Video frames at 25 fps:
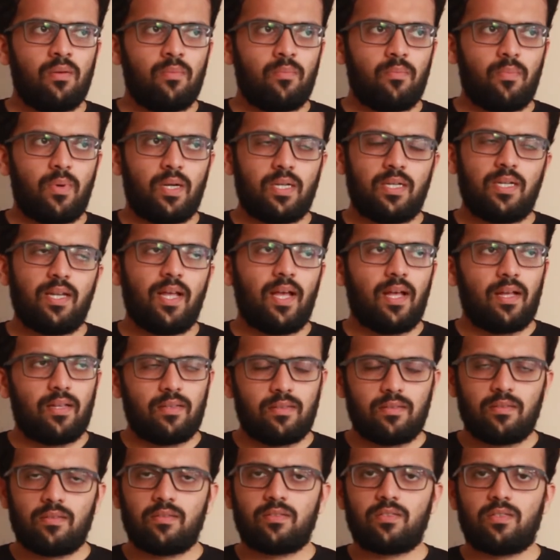But
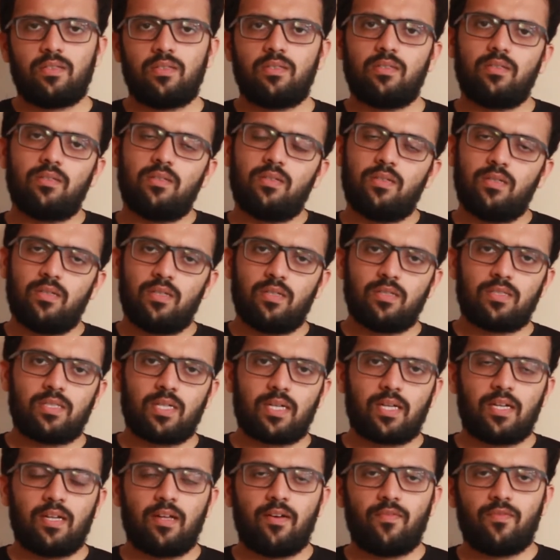yeah, in the
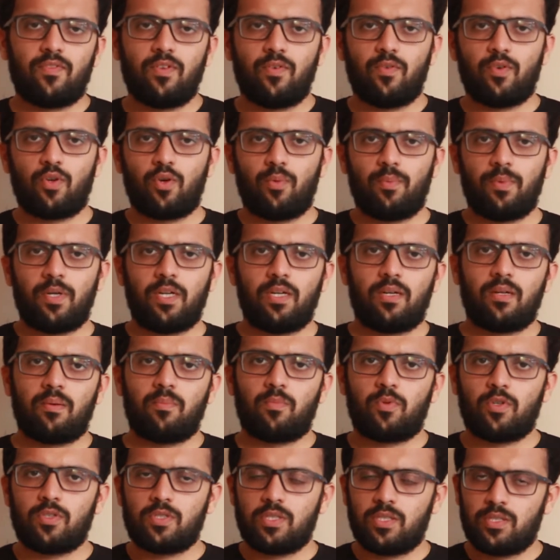second half, they were dominating
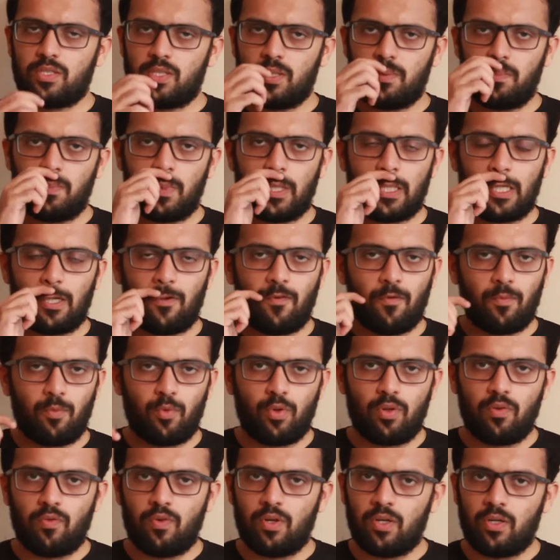possession, but
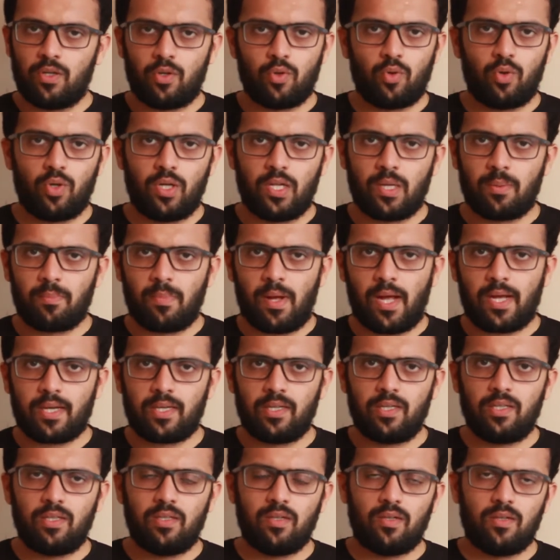Liverpool weren't holding back
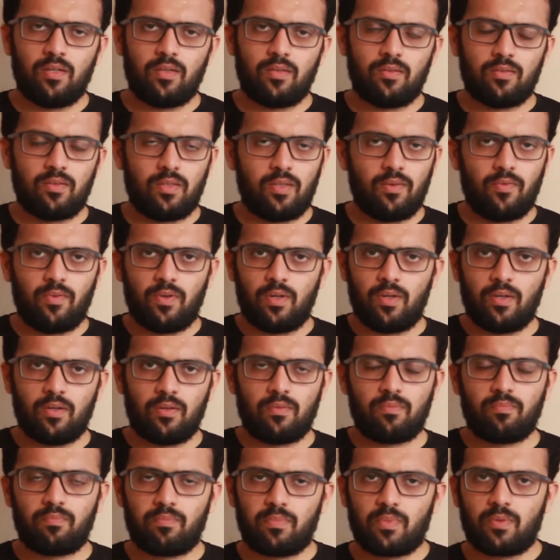either. They were
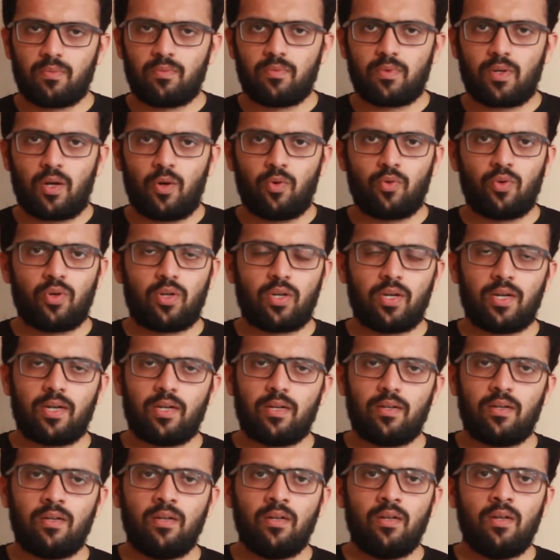
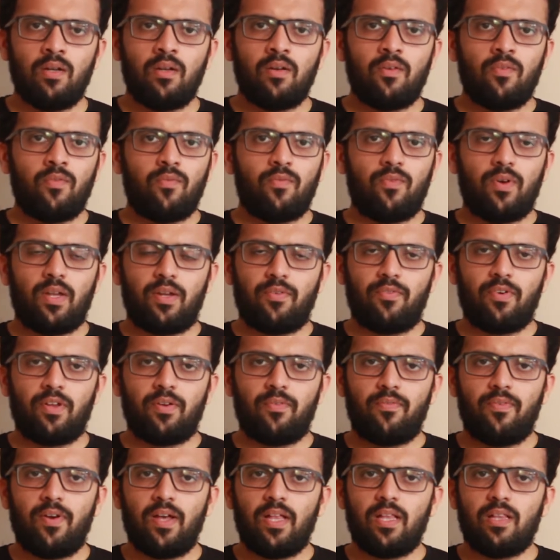countering very,
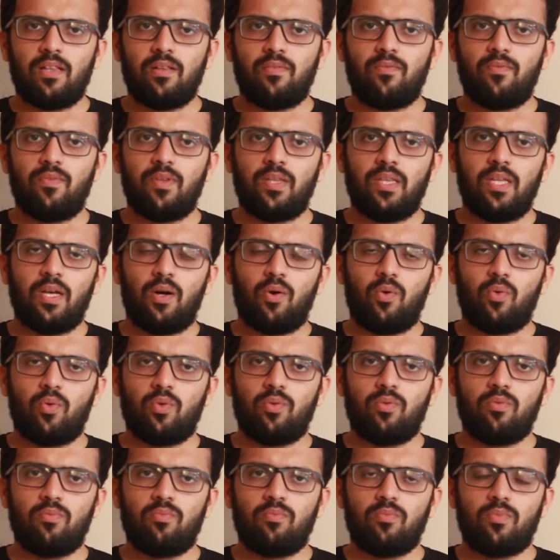very well with their
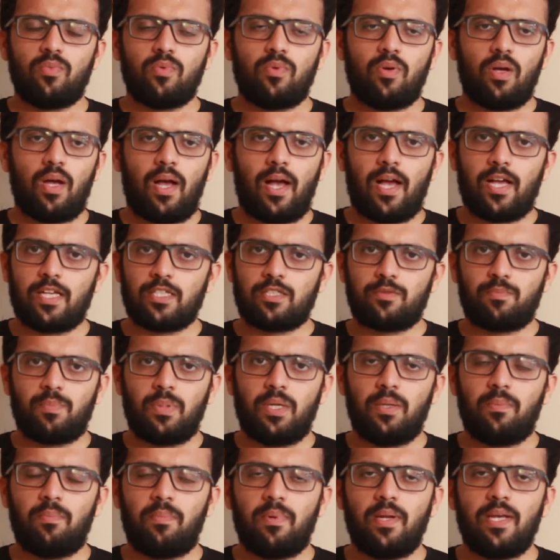own
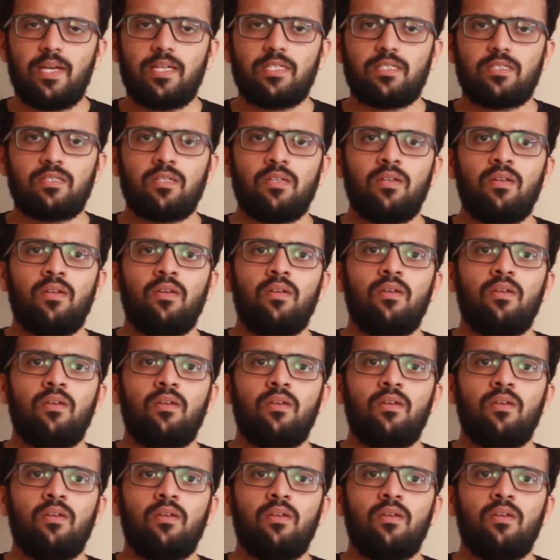high-speed plays.